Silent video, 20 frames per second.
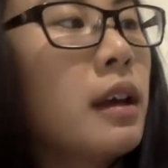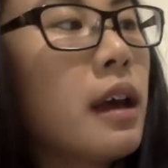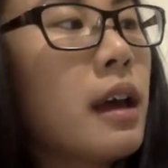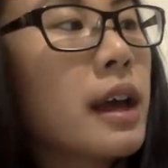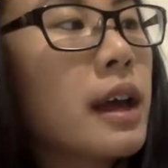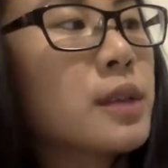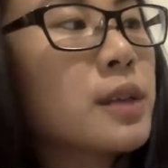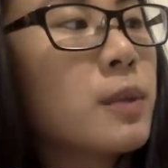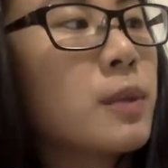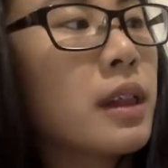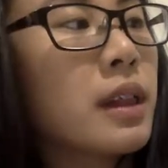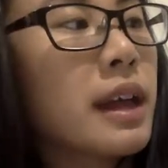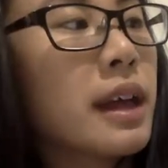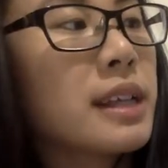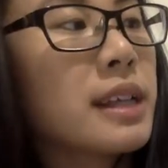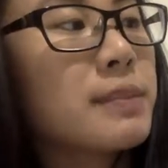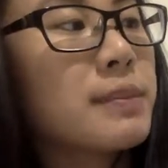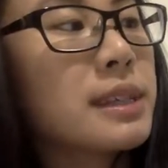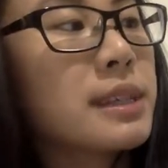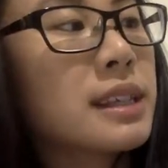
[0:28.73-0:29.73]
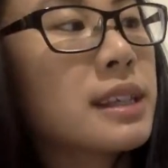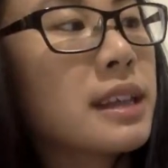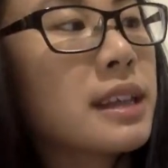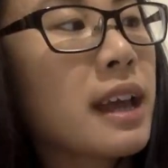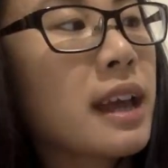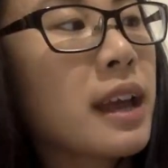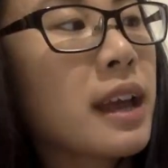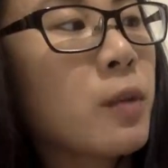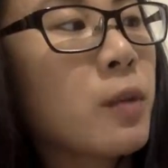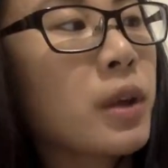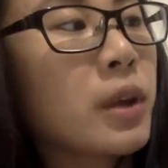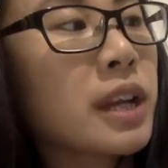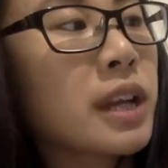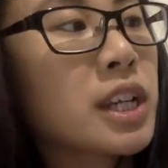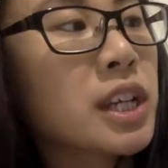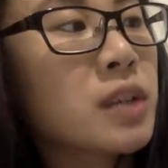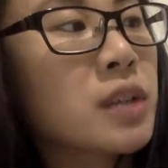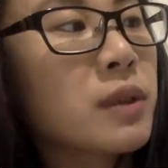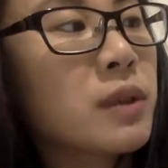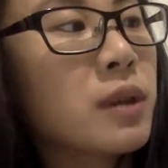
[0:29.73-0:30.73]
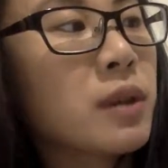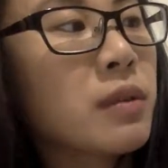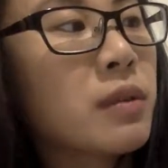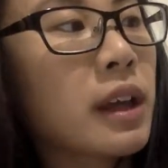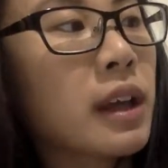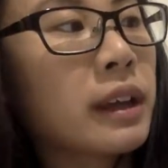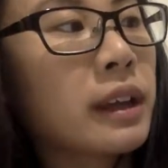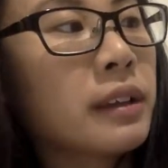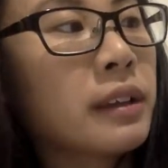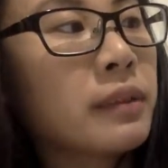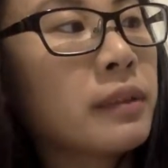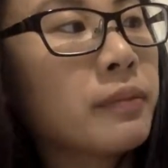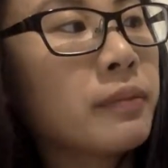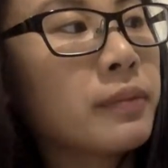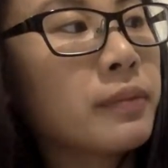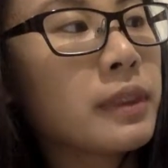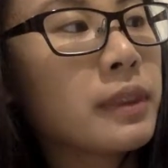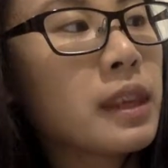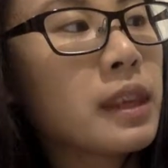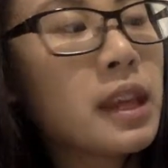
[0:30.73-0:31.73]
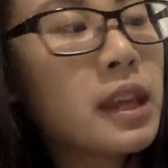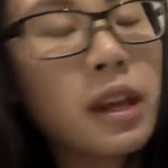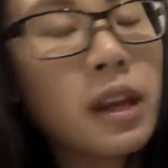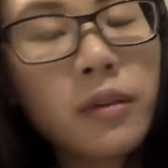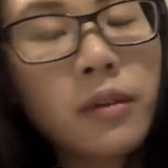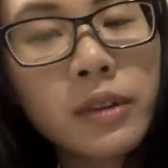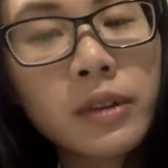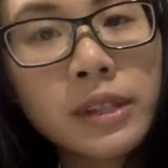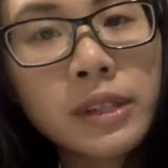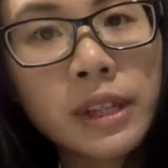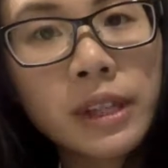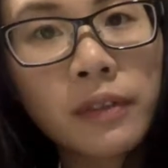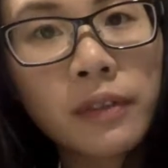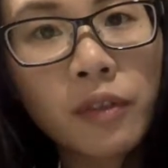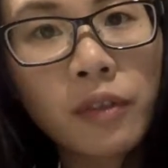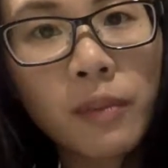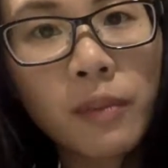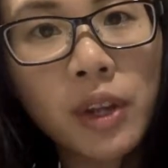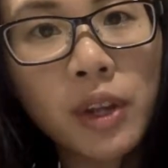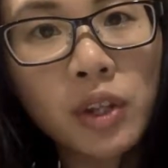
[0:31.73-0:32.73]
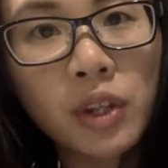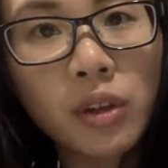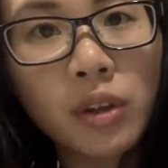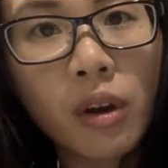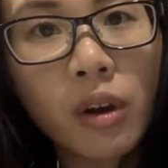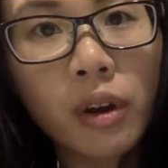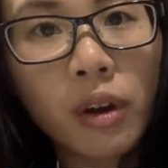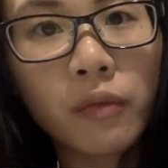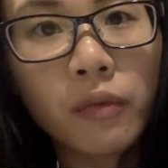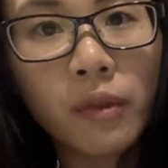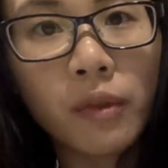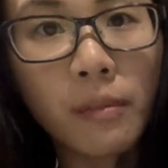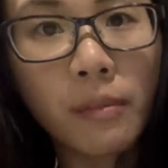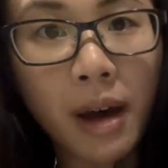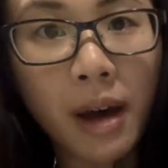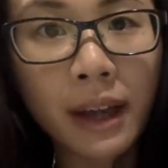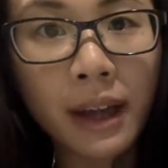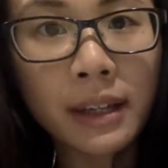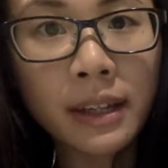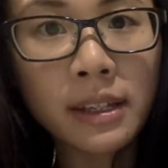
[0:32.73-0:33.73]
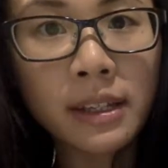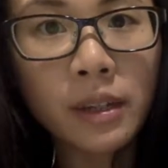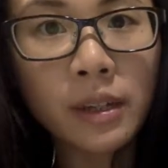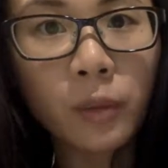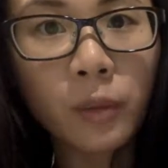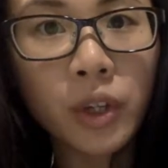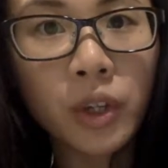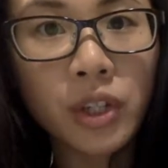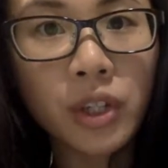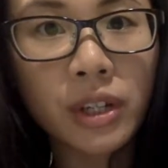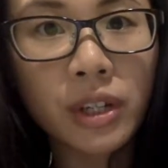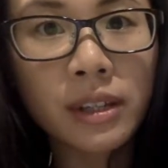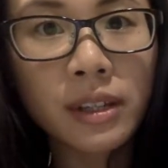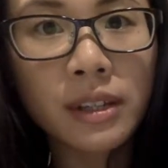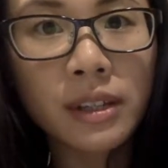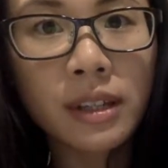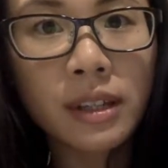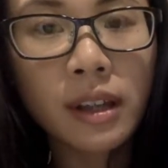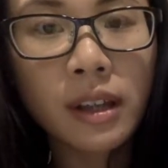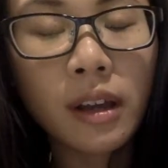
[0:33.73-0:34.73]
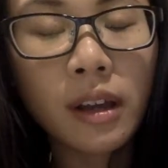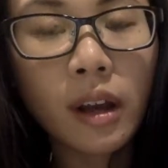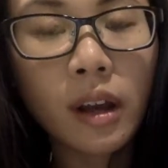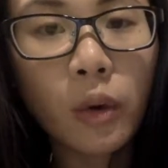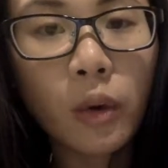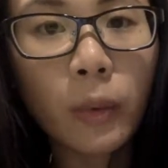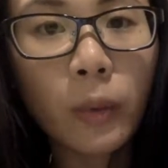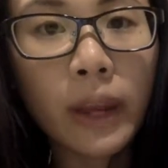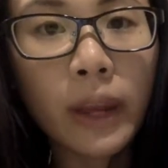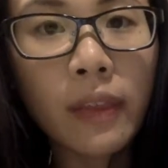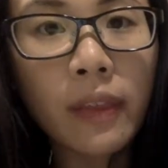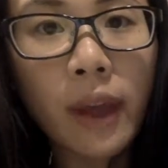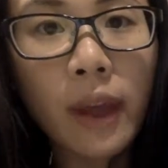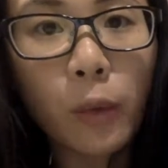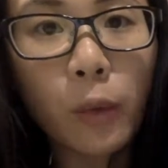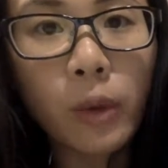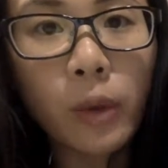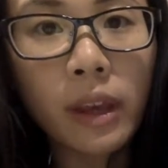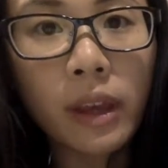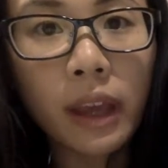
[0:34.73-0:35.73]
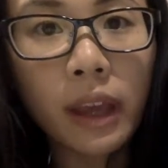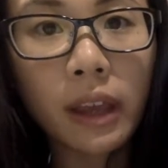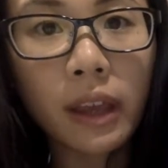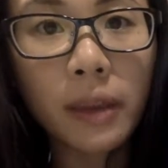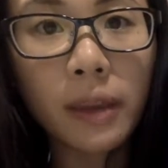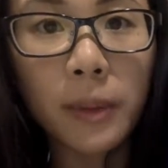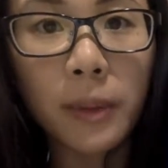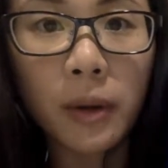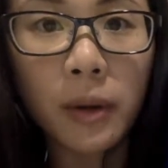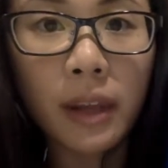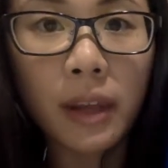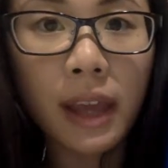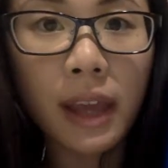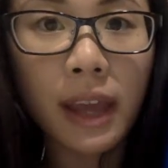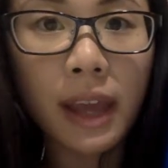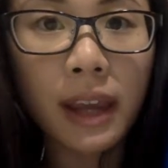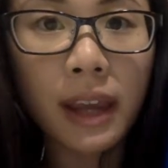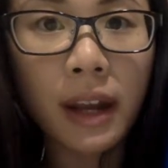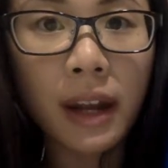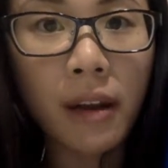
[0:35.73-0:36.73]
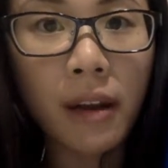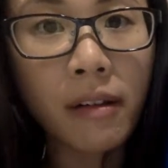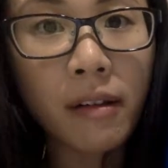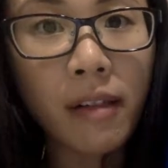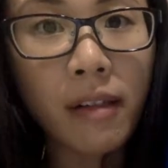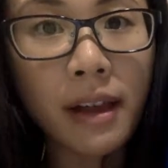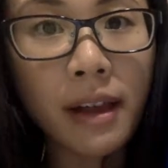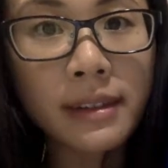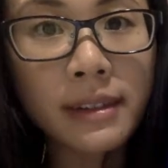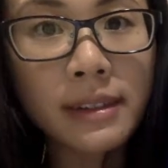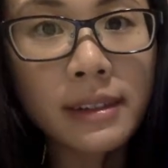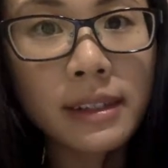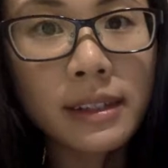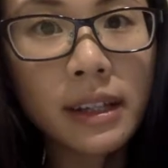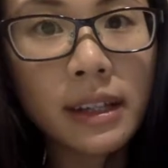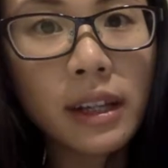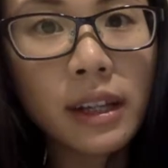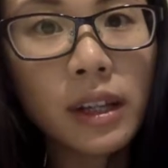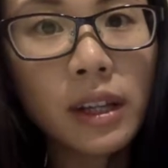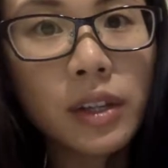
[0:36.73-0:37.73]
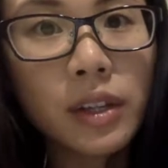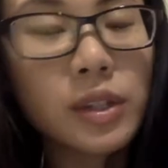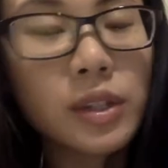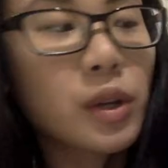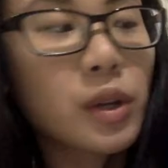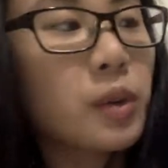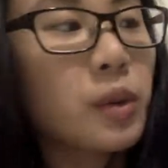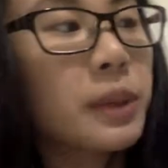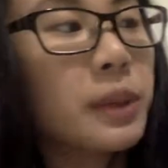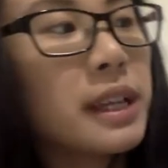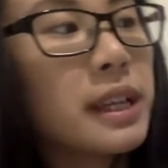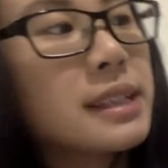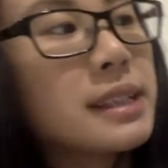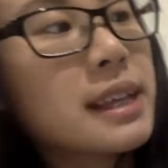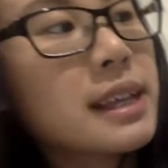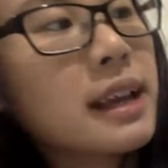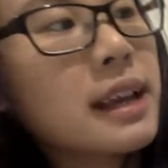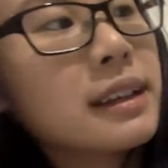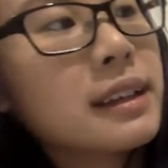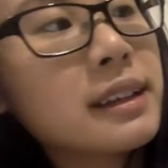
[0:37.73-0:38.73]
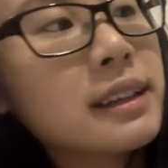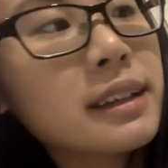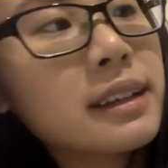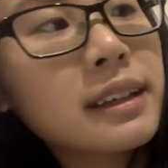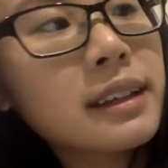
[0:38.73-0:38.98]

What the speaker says: as well as Miss Liang 1-309. Here is information on Remind, which is a way that we can communicate in our class. So please send